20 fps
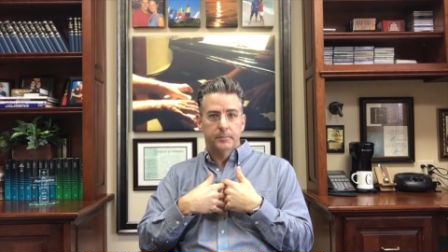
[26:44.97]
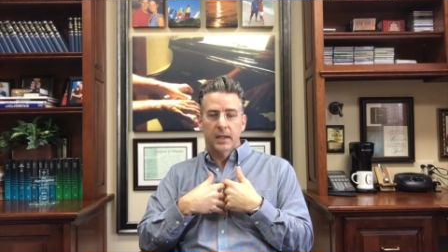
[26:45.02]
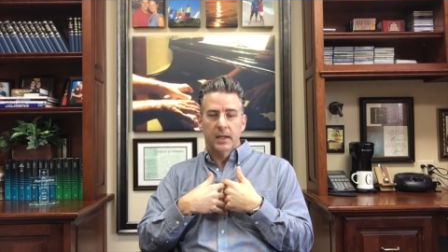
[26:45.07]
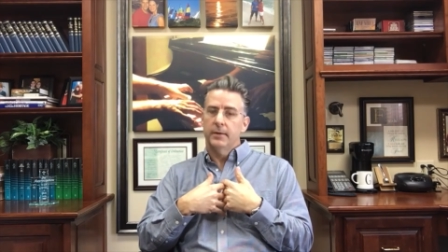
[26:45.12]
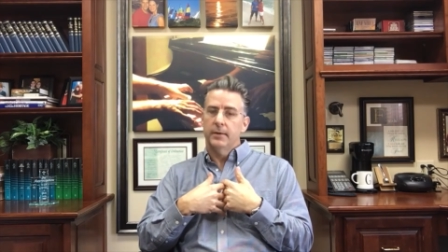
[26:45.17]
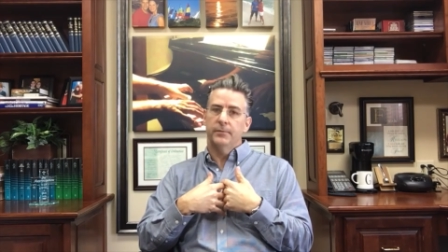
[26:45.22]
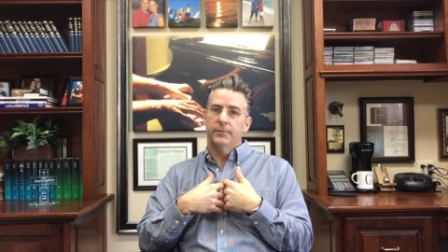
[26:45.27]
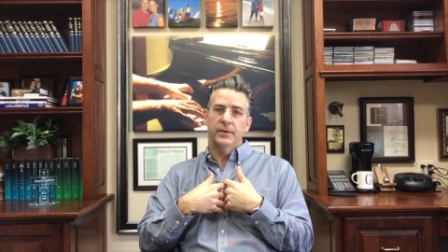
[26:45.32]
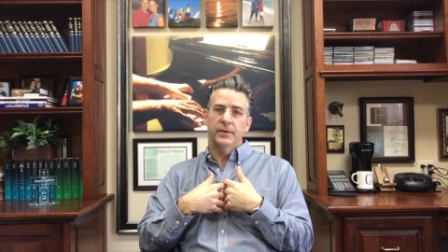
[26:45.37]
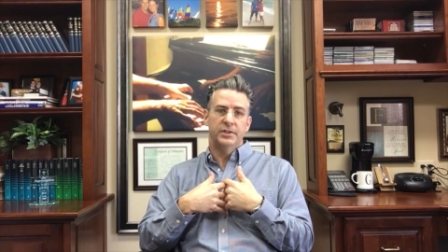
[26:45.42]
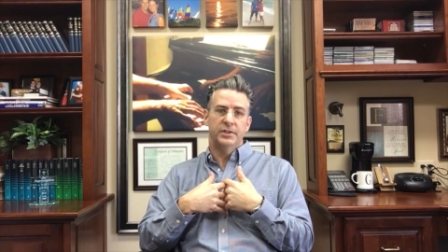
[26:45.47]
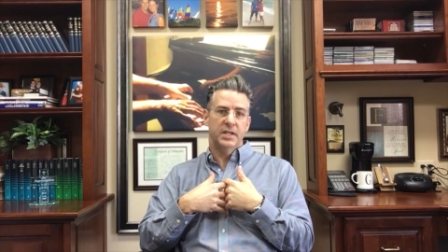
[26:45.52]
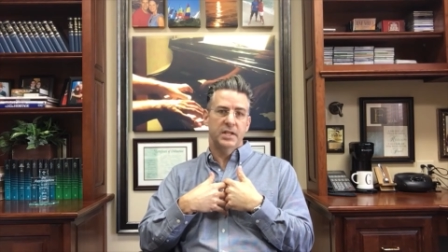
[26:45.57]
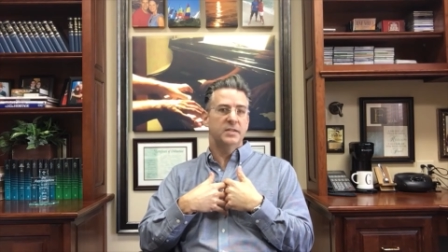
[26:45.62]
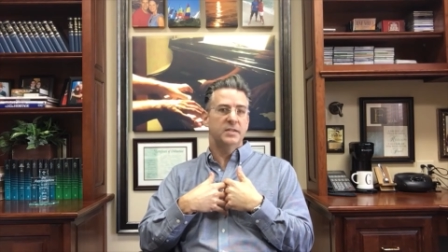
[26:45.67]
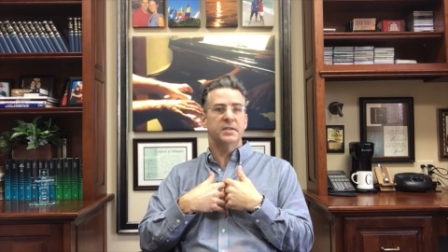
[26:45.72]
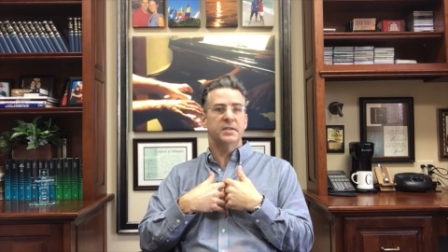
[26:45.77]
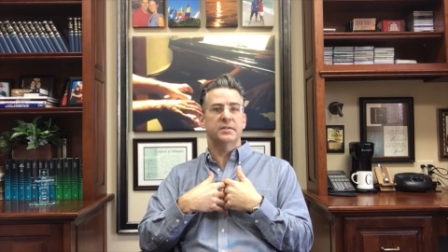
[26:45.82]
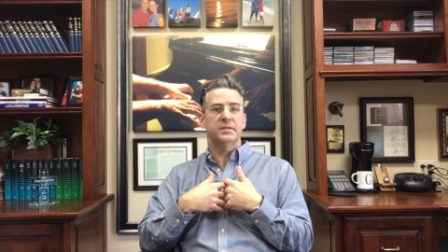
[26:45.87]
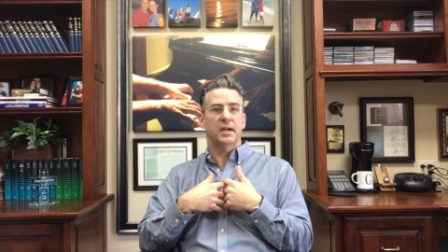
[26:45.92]
if
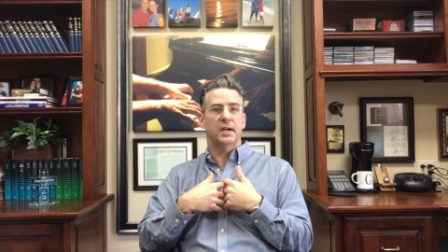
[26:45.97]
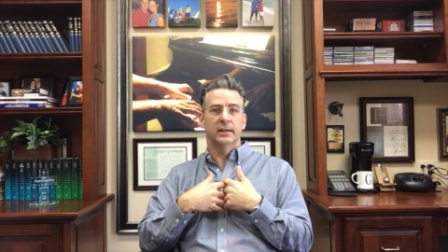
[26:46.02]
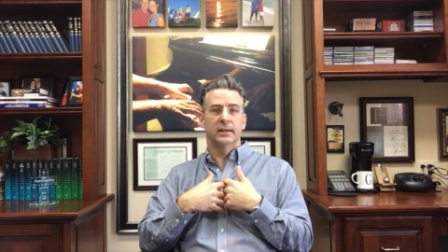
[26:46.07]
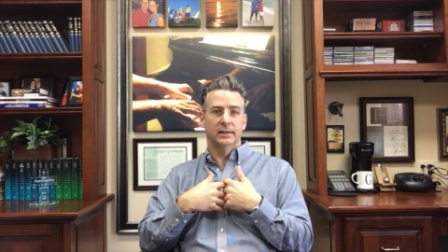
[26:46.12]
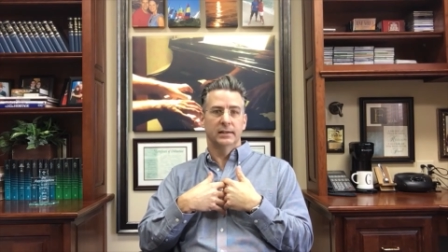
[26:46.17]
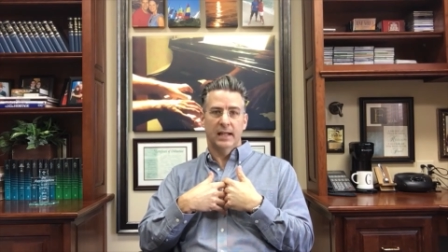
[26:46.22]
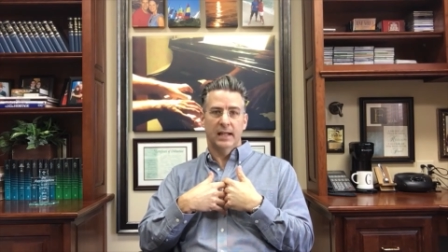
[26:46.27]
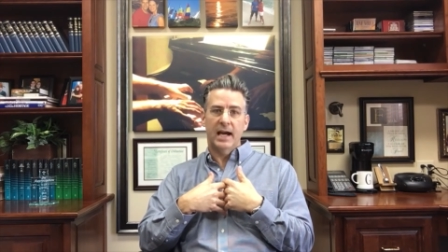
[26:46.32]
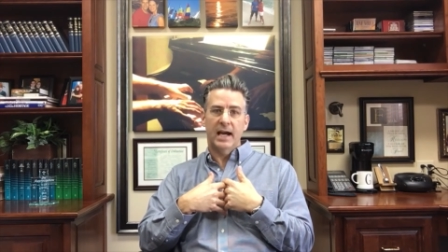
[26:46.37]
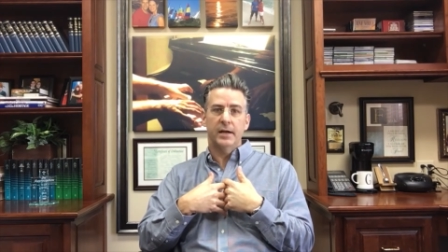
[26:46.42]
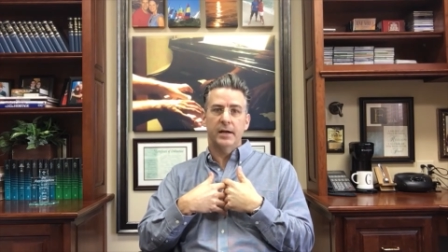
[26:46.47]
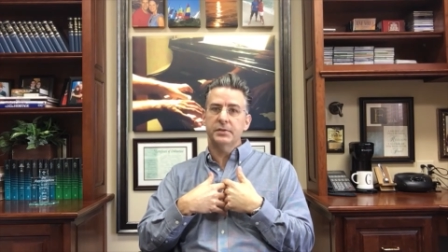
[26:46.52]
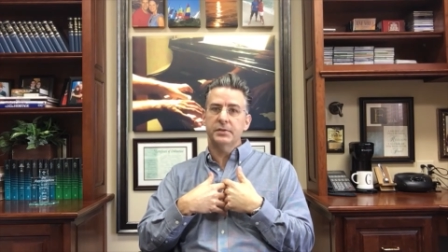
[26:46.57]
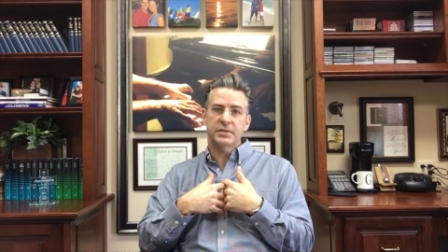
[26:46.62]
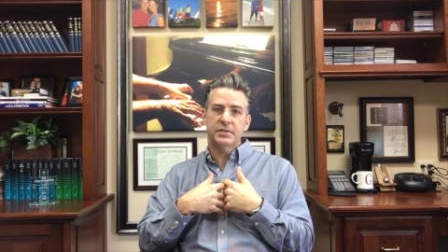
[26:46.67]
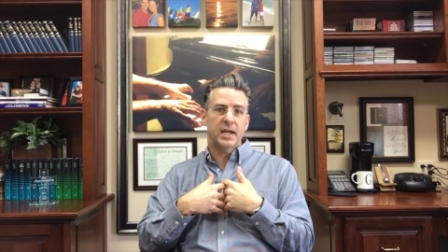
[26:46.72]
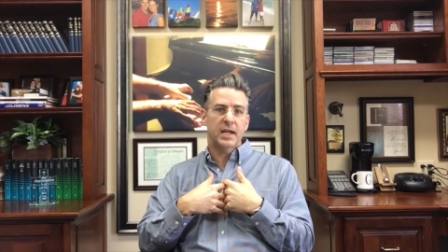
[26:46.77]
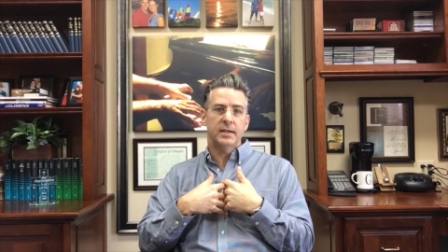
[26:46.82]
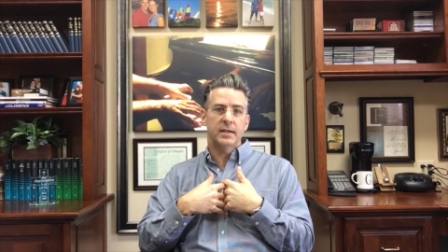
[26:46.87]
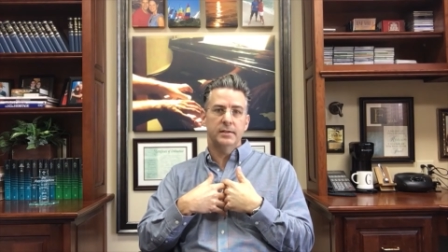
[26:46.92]
Jesus allowed
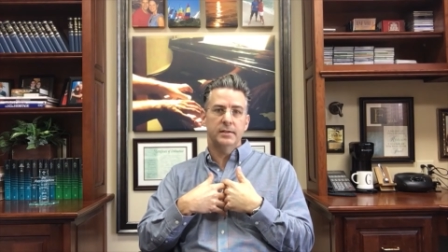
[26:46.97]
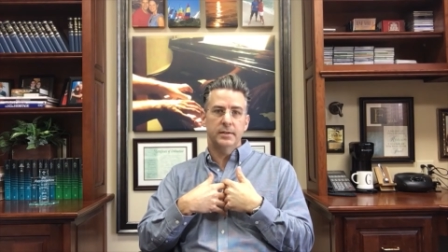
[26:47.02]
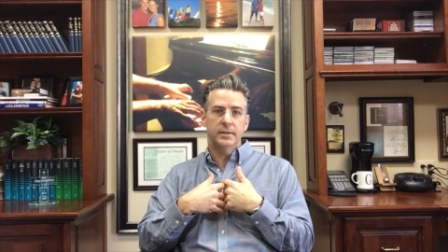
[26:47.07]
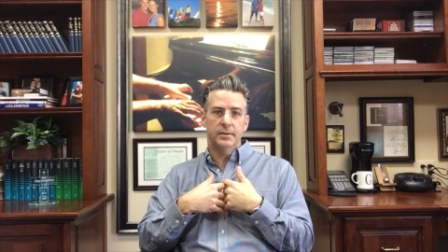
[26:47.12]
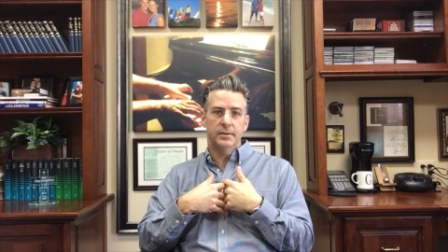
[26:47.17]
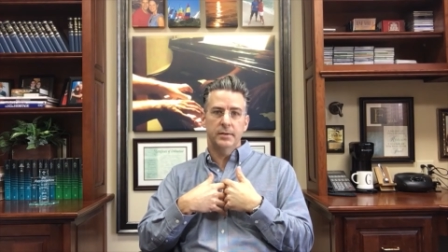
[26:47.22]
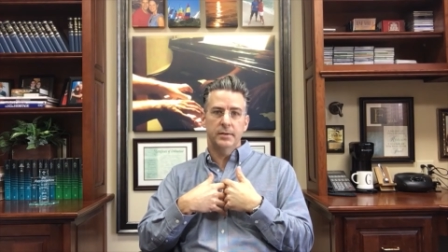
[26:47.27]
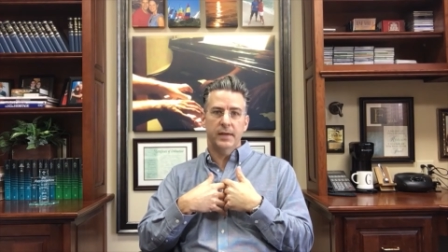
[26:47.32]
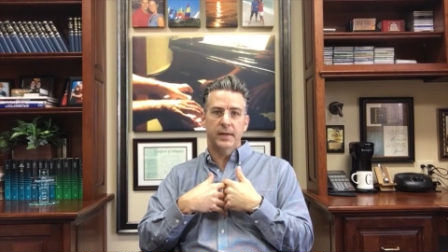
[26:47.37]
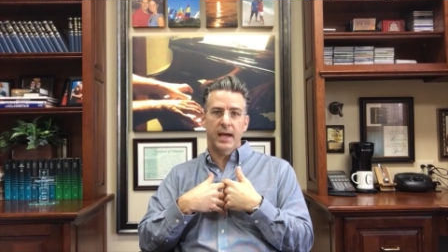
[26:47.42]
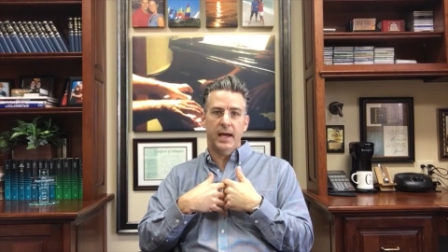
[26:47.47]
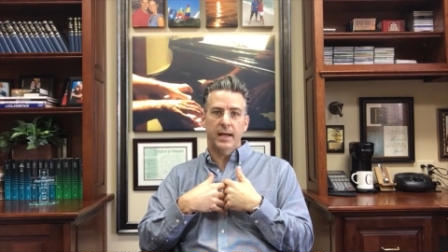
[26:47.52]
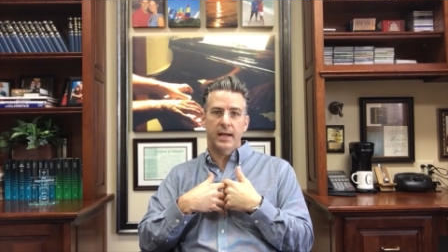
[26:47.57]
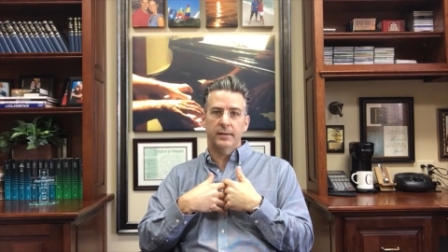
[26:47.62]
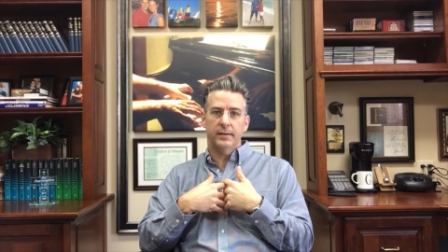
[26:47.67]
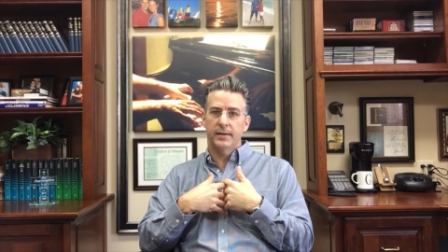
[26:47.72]
Satan to do that,